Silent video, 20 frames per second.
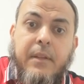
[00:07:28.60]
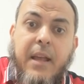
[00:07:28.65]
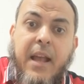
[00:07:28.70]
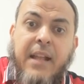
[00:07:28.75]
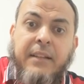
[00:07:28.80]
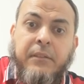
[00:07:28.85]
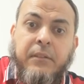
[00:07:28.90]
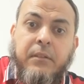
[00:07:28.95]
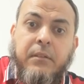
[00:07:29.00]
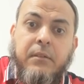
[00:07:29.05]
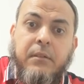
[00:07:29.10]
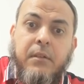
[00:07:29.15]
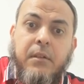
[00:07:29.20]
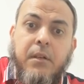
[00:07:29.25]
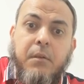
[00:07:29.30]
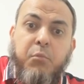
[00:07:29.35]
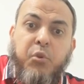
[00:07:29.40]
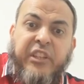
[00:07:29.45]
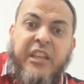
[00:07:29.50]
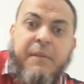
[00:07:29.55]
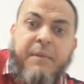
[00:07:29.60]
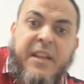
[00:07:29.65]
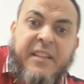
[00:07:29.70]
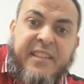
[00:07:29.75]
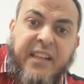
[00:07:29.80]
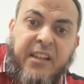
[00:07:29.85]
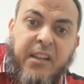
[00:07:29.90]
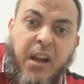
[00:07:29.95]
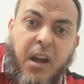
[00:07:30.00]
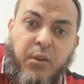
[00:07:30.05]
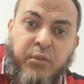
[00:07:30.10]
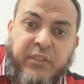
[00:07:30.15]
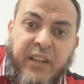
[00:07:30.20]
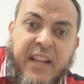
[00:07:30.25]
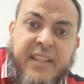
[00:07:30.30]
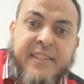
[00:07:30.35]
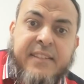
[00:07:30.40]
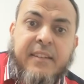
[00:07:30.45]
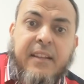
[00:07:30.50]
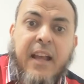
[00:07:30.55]
and put him in the ground
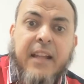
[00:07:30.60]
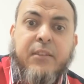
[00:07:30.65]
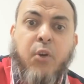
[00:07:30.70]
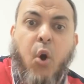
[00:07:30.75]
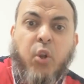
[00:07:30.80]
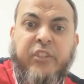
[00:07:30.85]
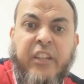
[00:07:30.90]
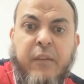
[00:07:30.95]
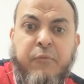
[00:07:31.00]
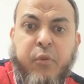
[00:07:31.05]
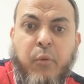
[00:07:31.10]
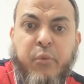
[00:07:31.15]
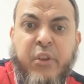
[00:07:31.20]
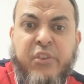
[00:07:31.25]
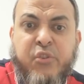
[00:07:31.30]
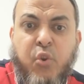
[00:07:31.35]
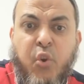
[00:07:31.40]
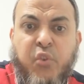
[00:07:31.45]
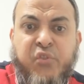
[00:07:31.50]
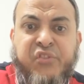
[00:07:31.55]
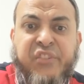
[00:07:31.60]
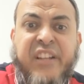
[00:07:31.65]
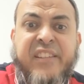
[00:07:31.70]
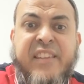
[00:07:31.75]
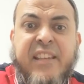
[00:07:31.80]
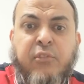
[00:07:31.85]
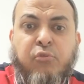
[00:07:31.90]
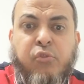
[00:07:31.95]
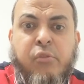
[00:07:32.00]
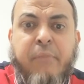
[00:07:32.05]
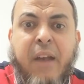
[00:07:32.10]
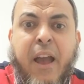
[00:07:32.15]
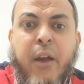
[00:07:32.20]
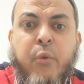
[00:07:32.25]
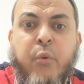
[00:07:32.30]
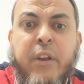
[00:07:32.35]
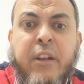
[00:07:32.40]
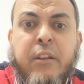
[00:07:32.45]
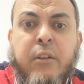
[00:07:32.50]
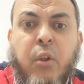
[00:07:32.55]
and, and hold him from his clothes and said to him, I
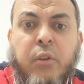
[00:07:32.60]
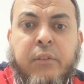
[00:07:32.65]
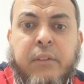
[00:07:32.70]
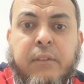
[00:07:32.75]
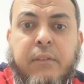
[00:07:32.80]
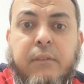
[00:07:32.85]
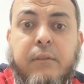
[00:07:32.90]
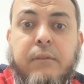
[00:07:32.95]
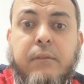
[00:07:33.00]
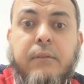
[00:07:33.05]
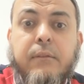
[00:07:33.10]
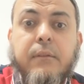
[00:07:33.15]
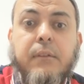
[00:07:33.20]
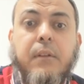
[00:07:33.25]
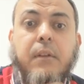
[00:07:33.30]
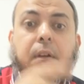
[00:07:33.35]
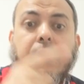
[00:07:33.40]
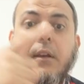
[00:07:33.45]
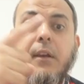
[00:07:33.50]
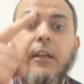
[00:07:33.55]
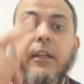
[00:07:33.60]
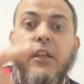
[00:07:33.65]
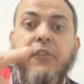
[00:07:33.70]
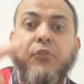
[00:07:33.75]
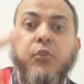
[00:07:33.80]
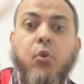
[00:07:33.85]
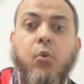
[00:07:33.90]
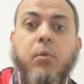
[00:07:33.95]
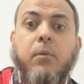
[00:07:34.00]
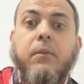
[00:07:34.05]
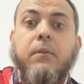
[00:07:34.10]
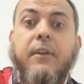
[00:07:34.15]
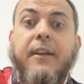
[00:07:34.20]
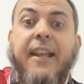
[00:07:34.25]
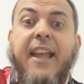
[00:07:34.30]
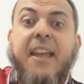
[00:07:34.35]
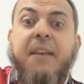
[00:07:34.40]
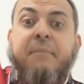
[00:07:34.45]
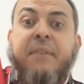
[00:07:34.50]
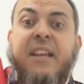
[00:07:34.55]
will not leave you
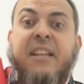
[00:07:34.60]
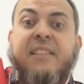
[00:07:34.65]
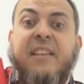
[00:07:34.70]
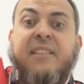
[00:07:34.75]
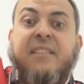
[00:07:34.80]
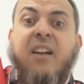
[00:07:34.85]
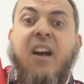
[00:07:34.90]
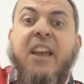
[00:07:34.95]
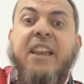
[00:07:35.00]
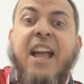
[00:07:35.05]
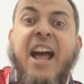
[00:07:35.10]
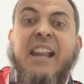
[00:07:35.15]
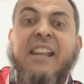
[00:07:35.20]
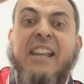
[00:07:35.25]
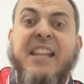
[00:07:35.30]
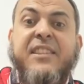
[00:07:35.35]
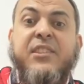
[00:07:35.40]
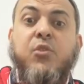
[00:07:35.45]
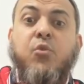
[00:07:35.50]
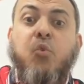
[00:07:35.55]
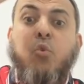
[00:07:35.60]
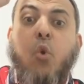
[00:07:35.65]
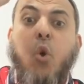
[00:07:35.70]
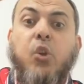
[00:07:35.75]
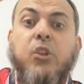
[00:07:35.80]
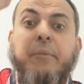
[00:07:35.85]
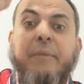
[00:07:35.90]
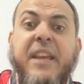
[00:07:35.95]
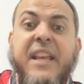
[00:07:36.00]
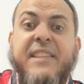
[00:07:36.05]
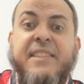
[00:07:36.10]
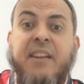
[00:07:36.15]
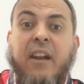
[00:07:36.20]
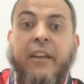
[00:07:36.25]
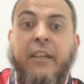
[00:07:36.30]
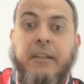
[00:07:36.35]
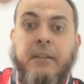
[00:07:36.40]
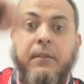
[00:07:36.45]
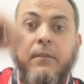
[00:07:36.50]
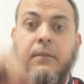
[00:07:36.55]
climb in the sky unless you called me
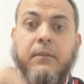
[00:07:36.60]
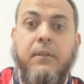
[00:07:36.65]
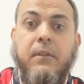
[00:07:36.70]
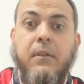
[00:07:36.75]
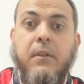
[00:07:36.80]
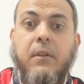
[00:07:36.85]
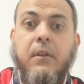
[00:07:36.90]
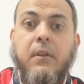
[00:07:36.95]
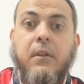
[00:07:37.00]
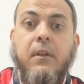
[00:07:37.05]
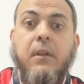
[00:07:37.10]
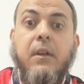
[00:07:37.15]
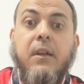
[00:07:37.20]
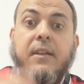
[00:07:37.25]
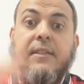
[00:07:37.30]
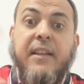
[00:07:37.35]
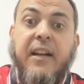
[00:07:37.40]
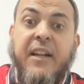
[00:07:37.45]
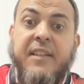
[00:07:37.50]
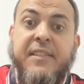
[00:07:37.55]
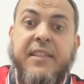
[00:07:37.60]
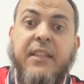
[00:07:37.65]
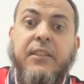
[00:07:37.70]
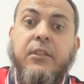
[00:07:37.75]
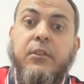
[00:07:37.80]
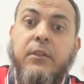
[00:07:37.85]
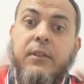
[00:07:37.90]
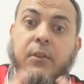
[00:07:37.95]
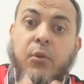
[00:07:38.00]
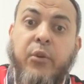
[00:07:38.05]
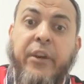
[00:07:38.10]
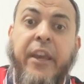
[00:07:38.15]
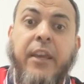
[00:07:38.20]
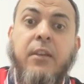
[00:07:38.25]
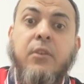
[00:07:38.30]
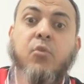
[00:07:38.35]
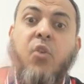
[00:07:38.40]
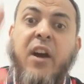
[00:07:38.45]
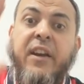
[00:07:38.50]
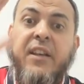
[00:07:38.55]
Israel. The God said,
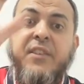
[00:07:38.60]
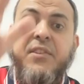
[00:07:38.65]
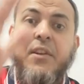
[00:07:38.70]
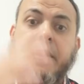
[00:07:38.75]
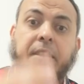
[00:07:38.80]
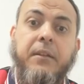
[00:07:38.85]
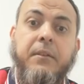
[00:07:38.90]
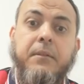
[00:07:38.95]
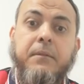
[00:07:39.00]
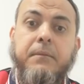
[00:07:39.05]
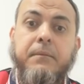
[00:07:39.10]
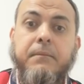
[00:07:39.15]
Okay, you are Israel.